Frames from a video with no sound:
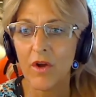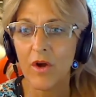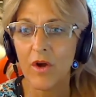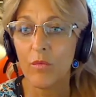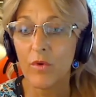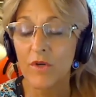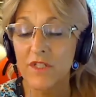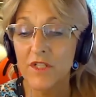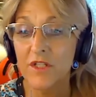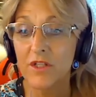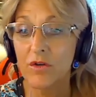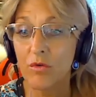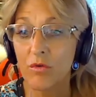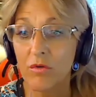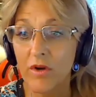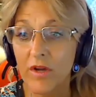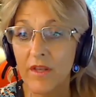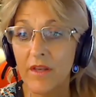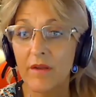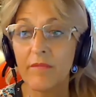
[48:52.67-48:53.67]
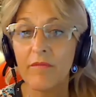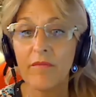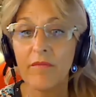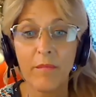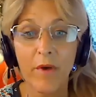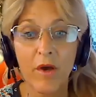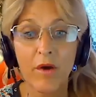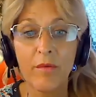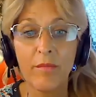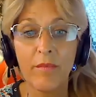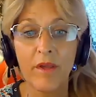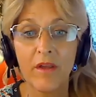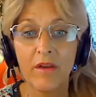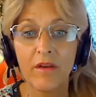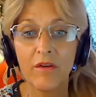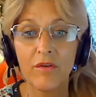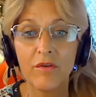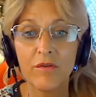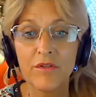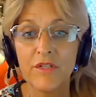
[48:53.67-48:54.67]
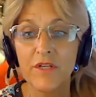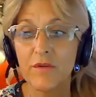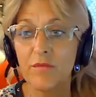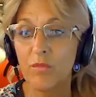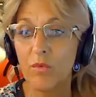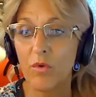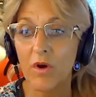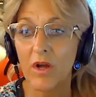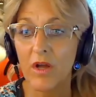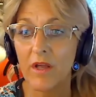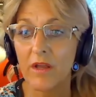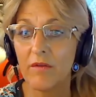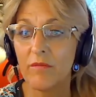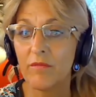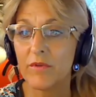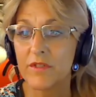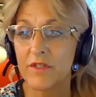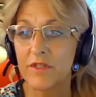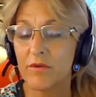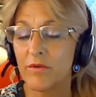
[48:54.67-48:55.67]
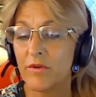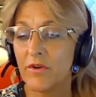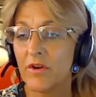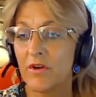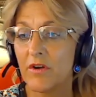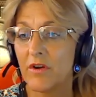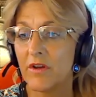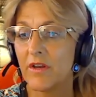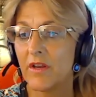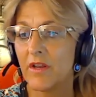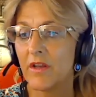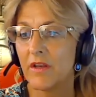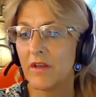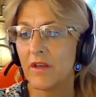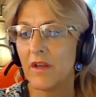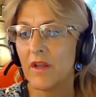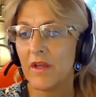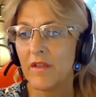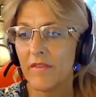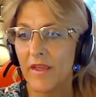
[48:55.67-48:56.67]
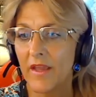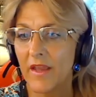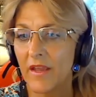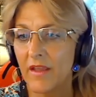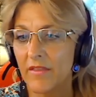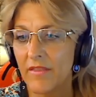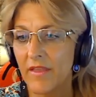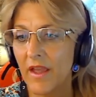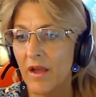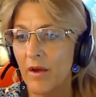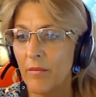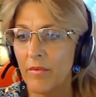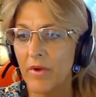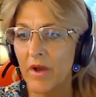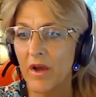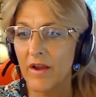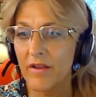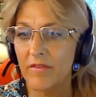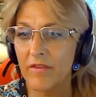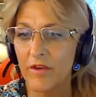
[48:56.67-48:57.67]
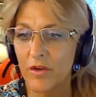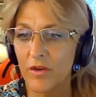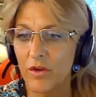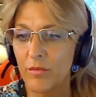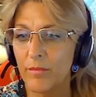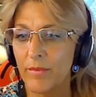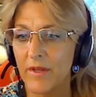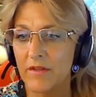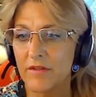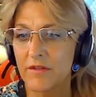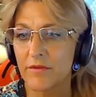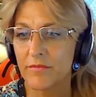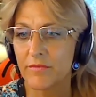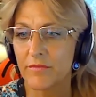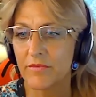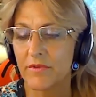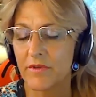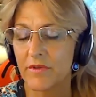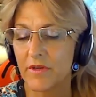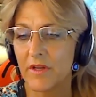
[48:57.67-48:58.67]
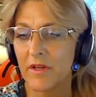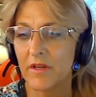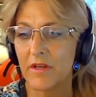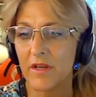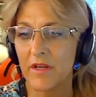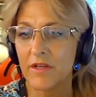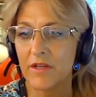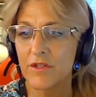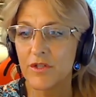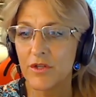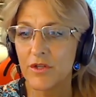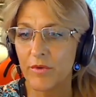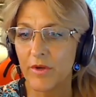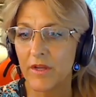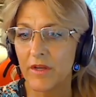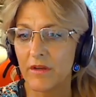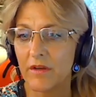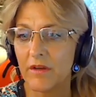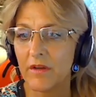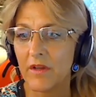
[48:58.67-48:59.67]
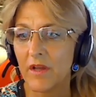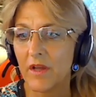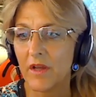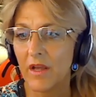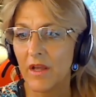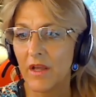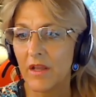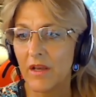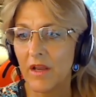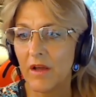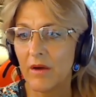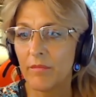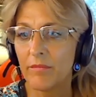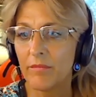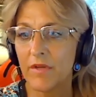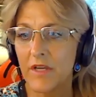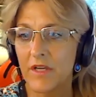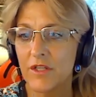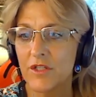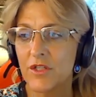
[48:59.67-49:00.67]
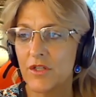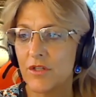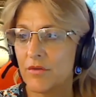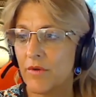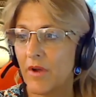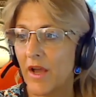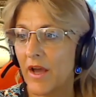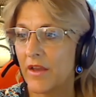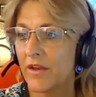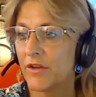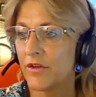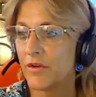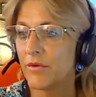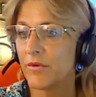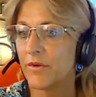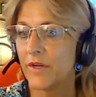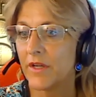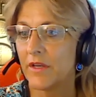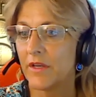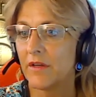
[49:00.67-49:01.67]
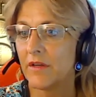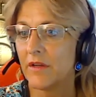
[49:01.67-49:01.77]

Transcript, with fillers: what's the coin of the moment, who's in what, what's going on, and they they help guide the newbies or in, into it and help yeah. teach you how to do it.